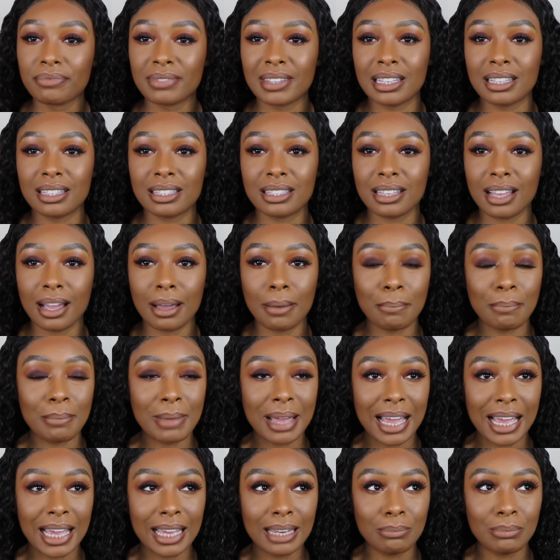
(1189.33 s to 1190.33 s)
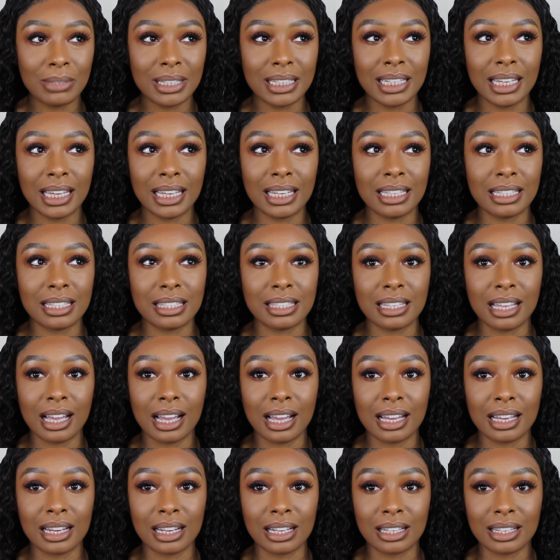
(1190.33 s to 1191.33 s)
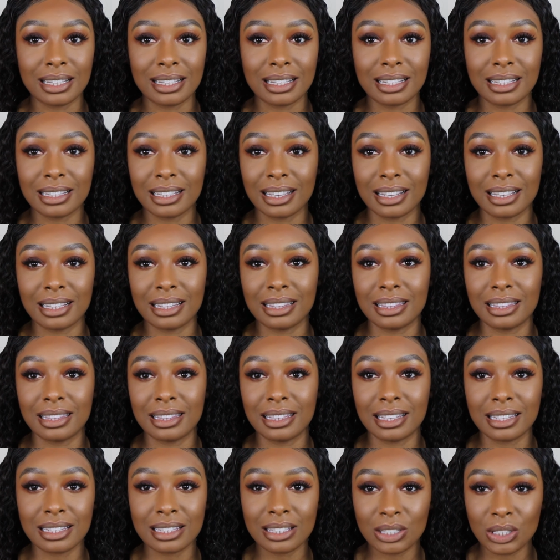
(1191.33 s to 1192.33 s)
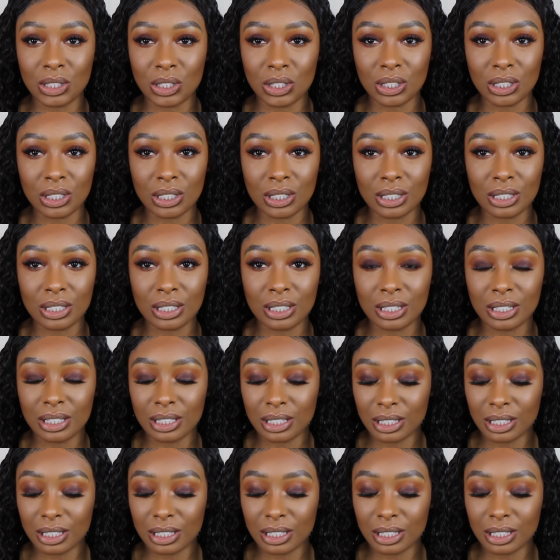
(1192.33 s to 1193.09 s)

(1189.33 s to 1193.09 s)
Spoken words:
it's not matte, but yet it's not like a luster